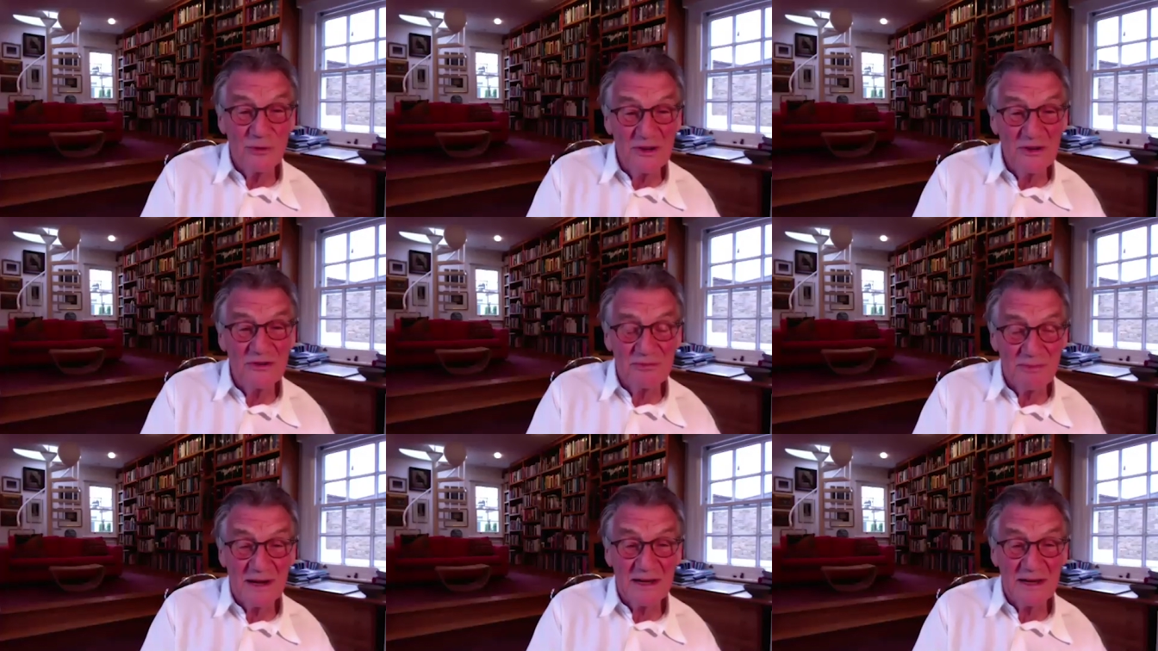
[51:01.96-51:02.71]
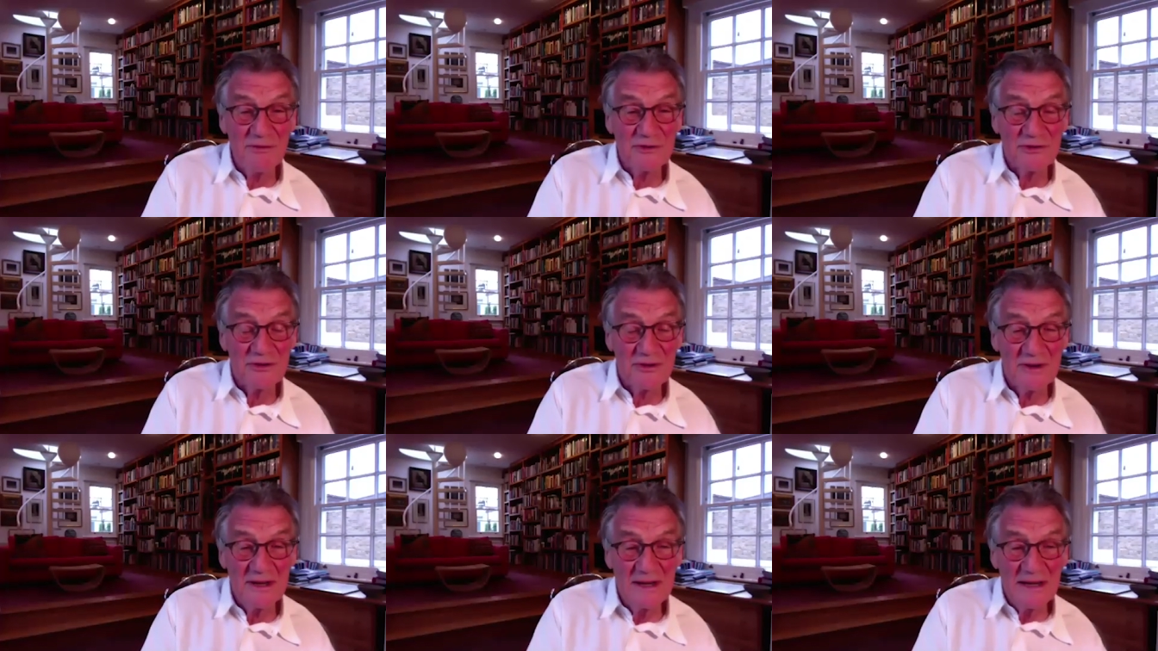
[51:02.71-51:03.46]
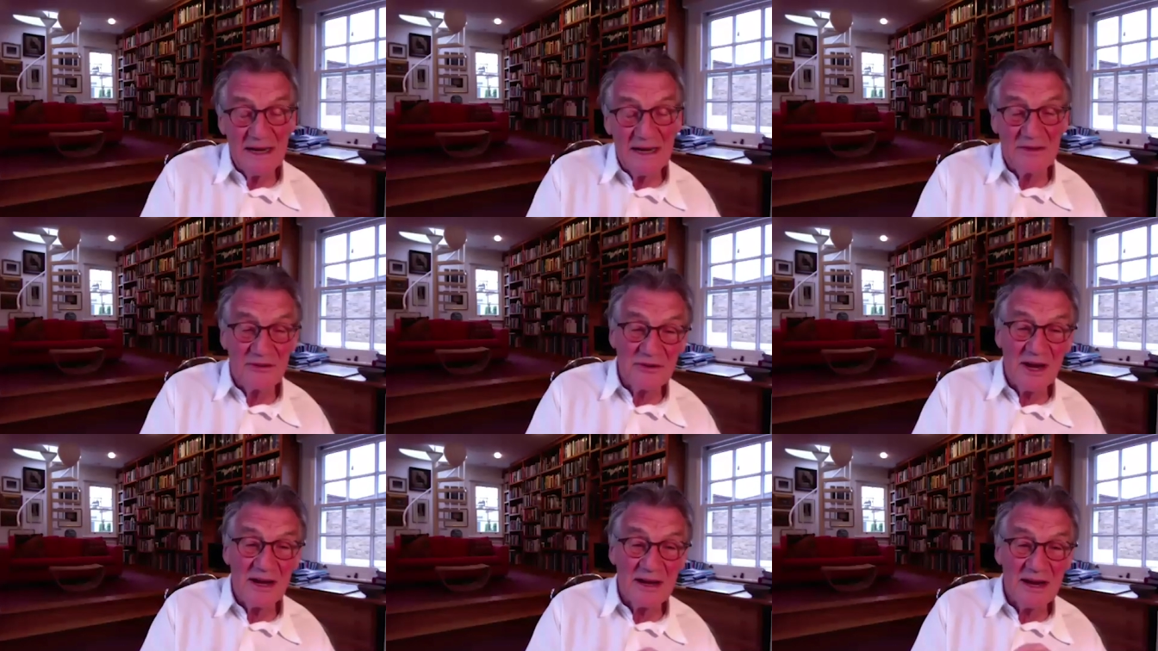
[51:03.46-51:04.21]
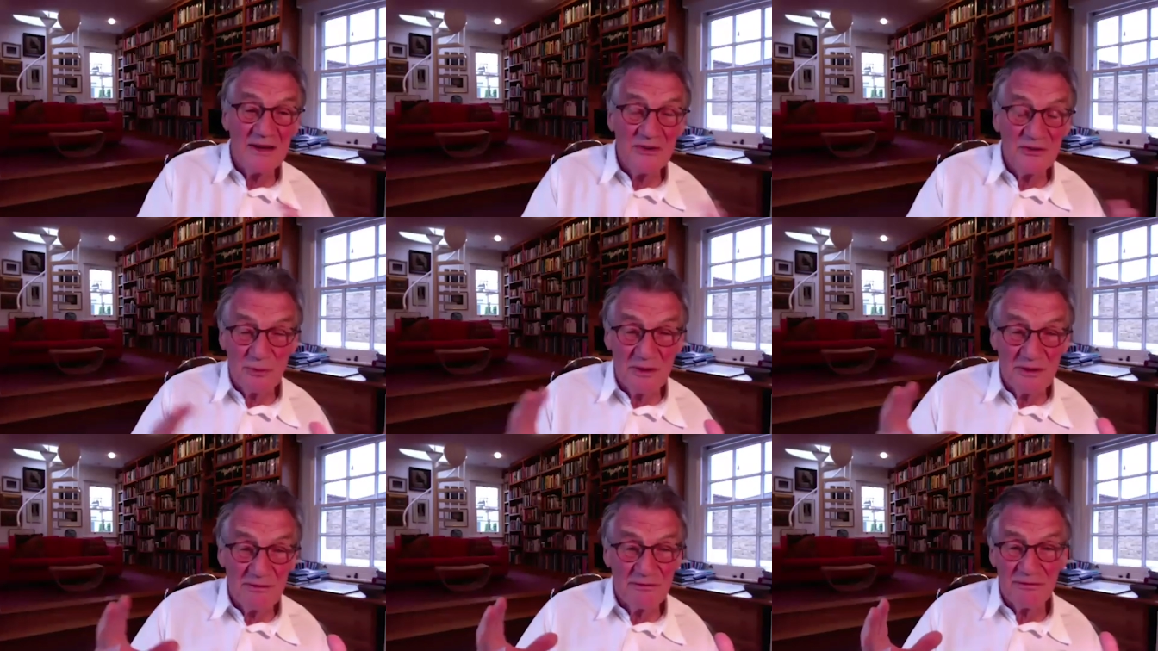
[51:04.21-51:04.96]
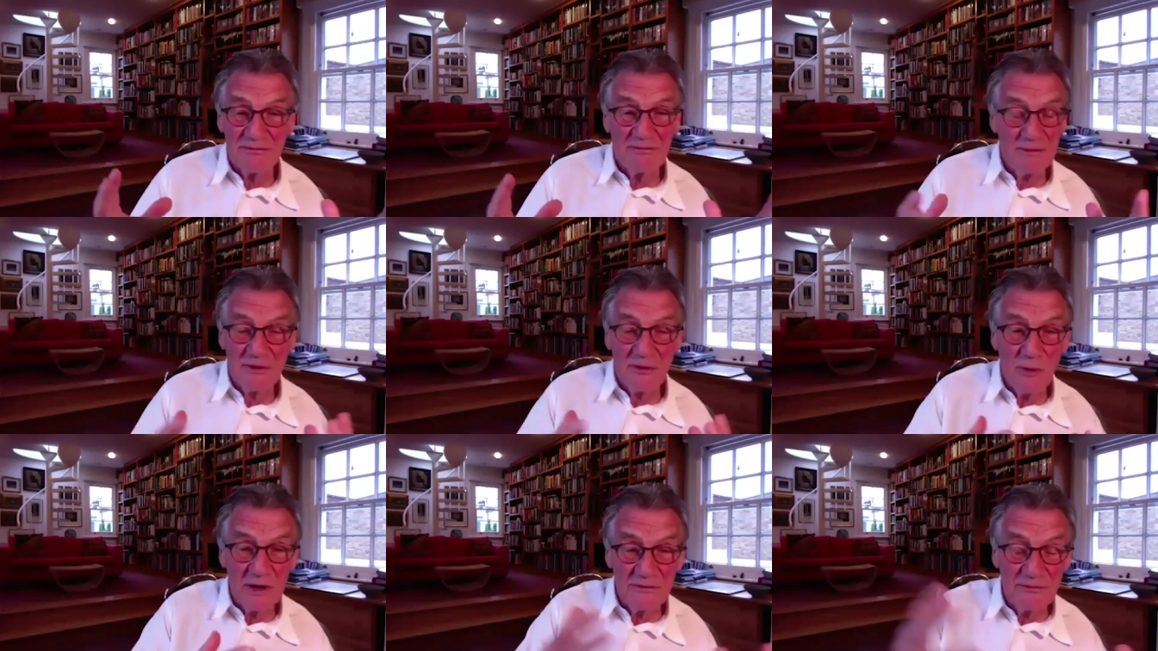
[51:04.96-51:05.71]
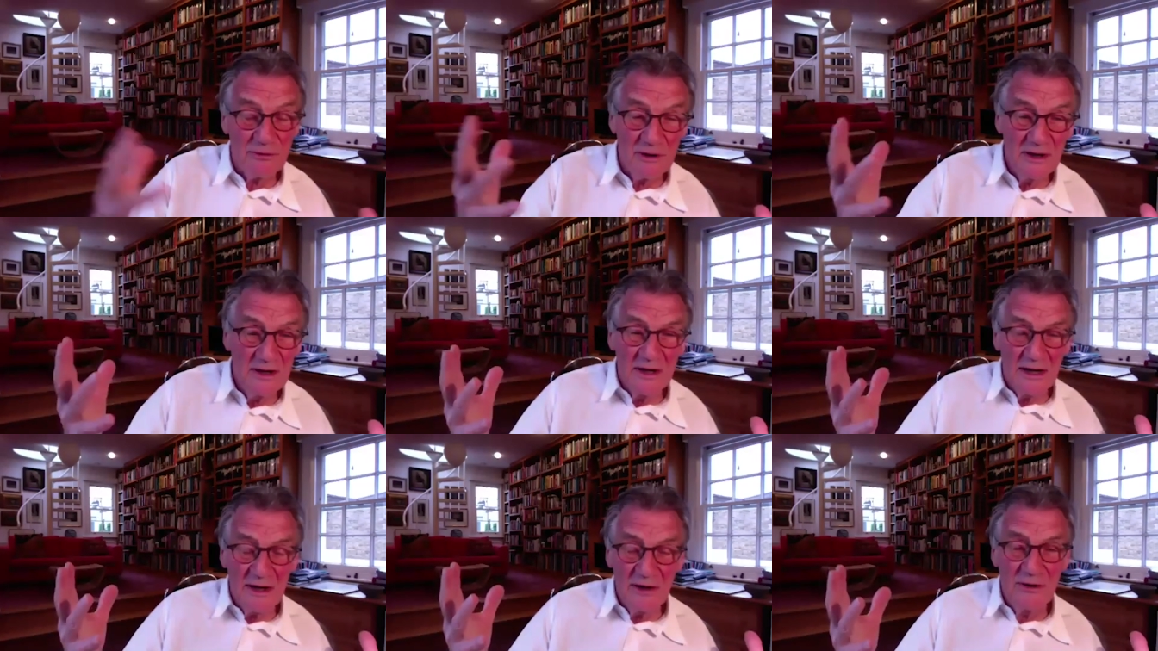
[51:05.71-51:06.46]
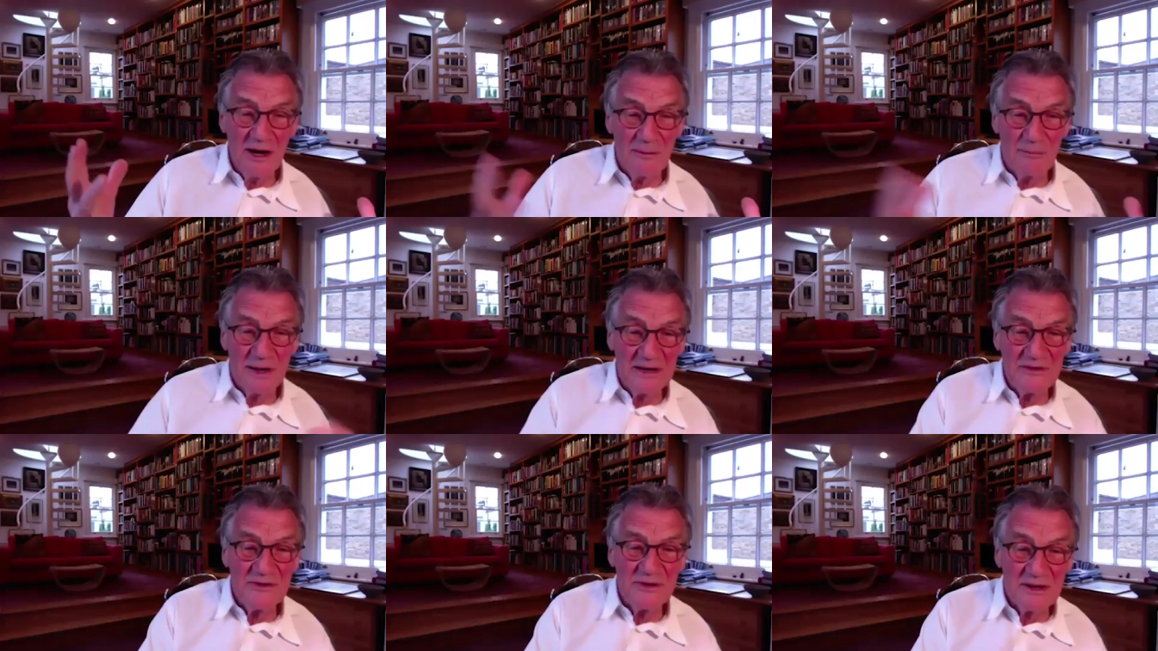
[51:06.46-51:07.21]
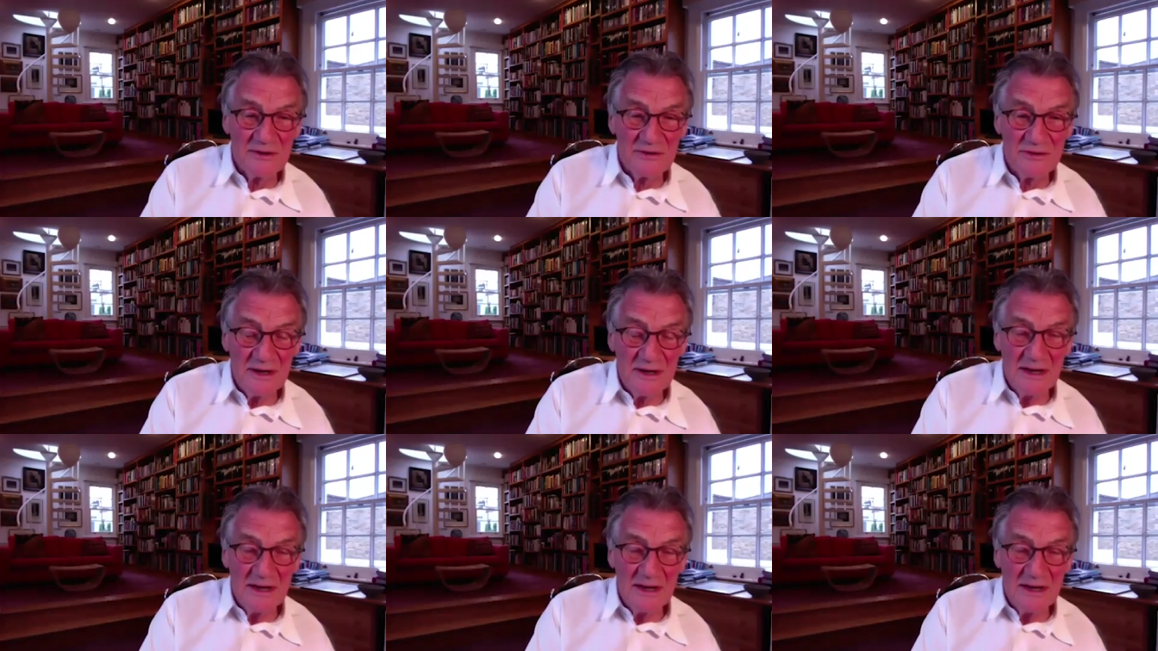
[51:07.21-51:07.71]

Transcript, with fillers: is magnificent, and the staircase with the with the wonderful Hogarth paintings.